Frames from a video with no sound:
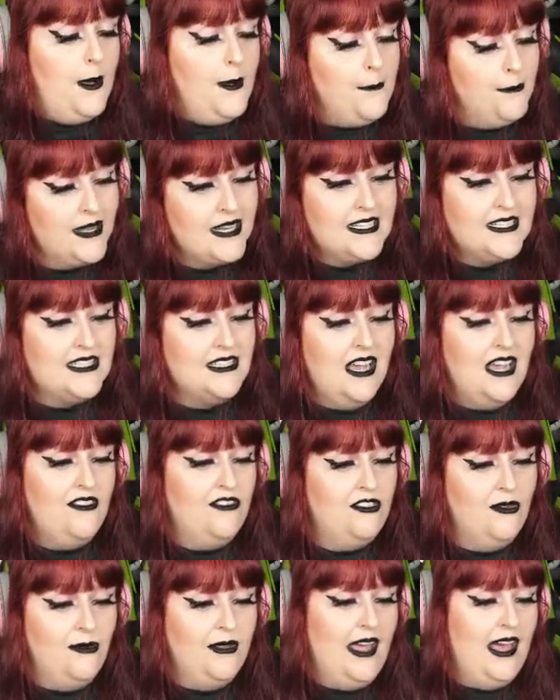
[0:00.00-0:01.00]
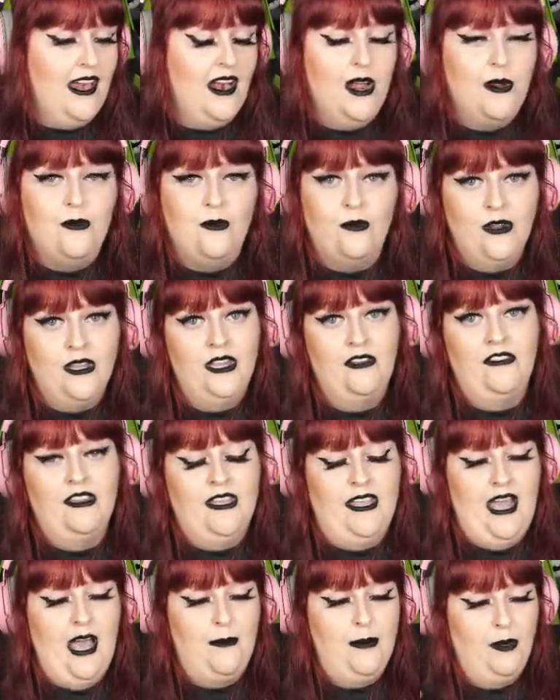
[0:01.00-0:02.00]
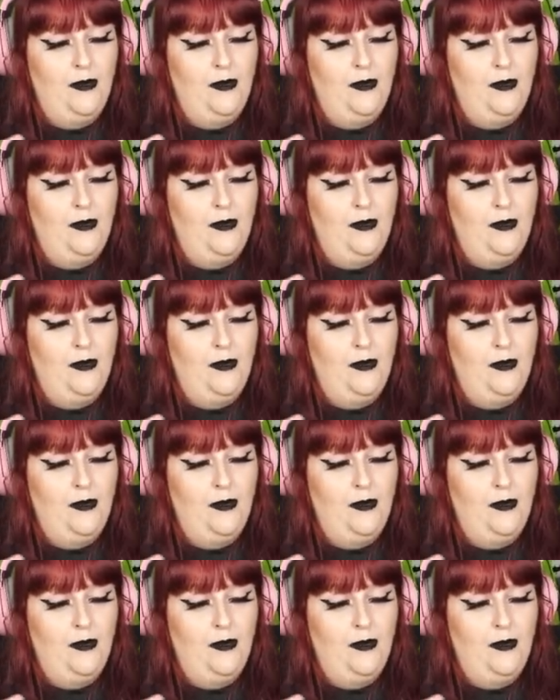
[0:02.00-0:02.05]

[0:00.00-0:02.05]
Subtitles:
But aside from that, I'm really happy with